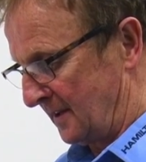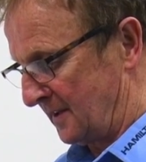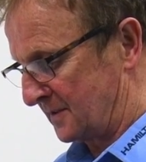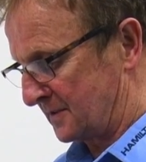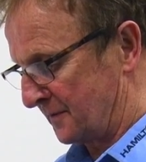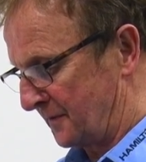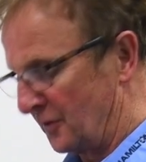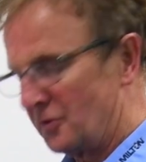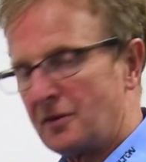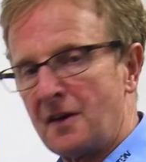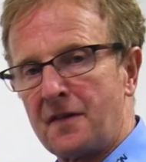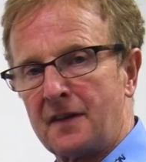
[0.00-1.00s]
This is a
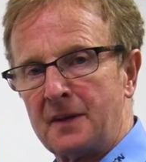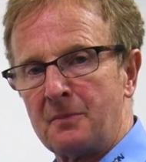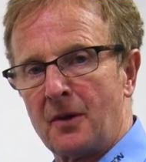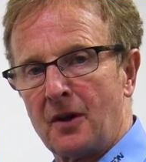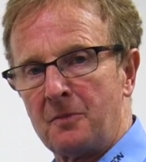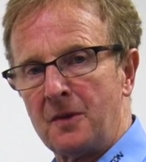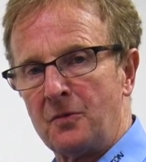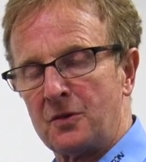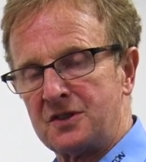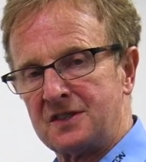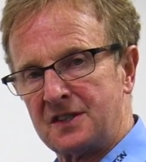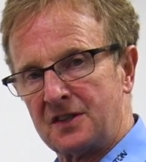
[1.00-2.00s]
fluoroethylene polymer
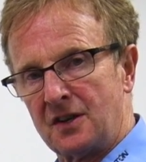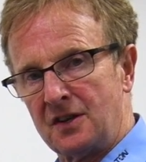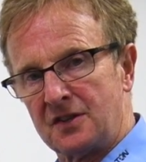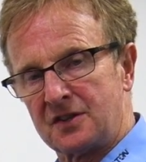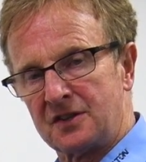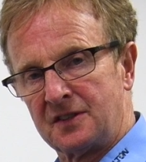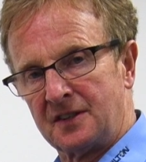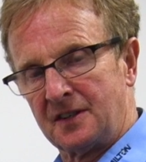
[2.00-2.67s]
which is inert,